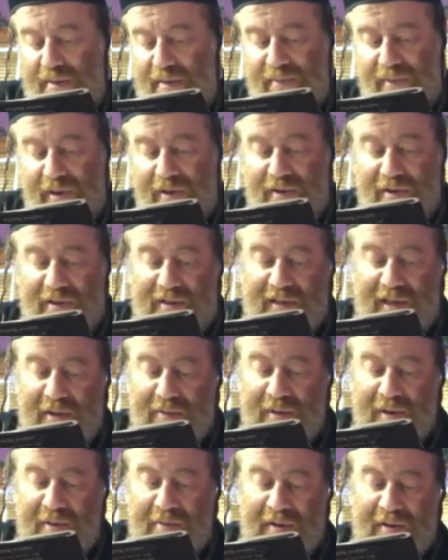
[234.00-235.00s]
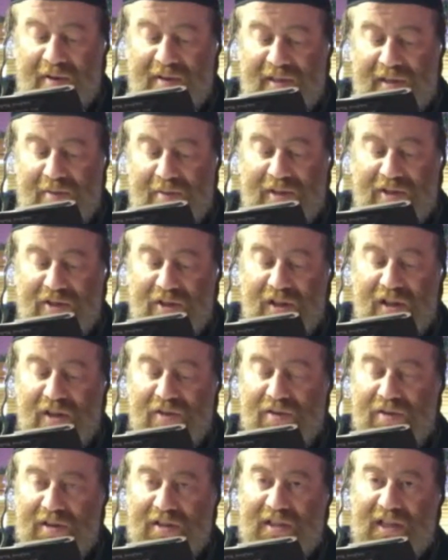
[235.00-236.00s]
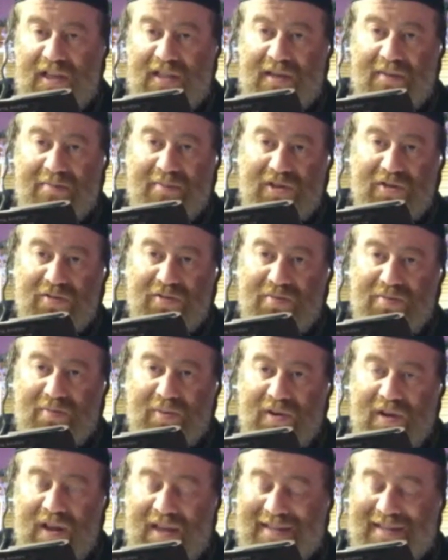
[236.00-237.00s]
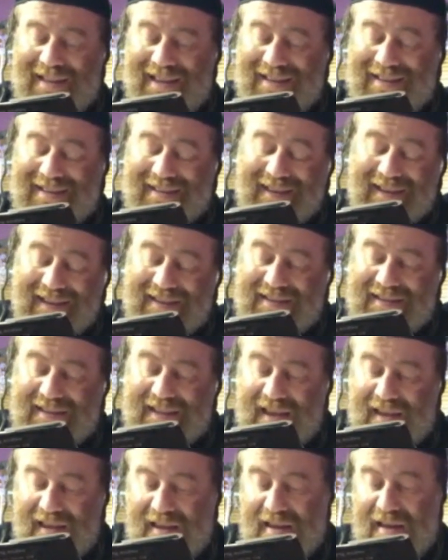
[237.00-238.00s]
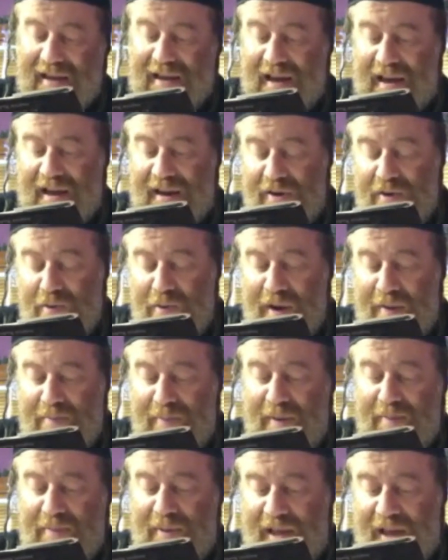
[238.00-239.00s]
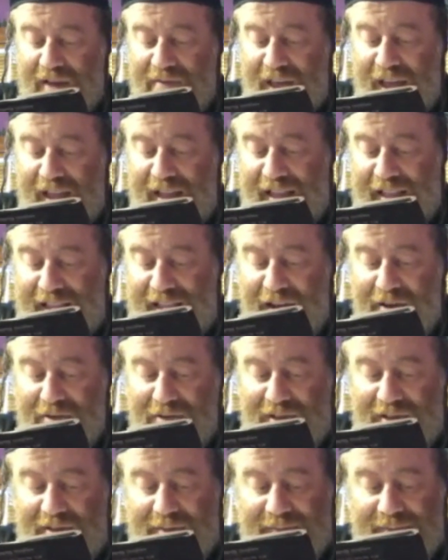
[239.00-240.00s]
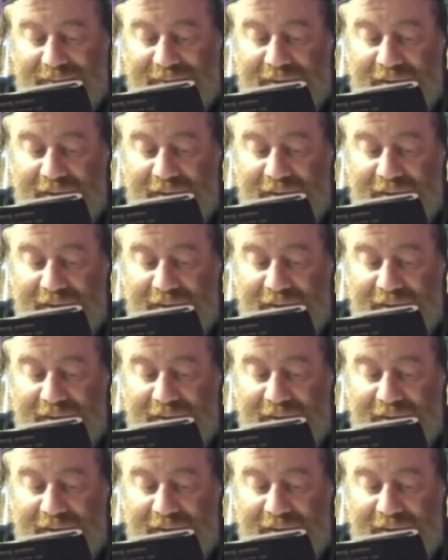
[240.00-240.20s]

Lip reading: because when you see what Shulchan Aruch says, the Mishnah Berurah says, it's like I don't know why people have any doubts.